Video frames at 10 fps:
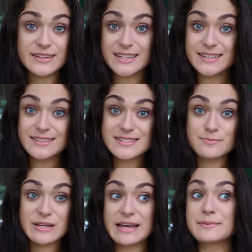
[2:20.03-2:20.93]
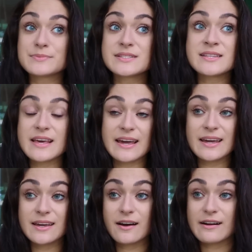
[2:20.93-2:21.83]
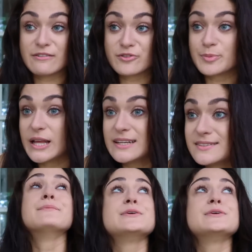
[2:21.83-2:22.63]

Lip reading: and then sometimes they are out for blood.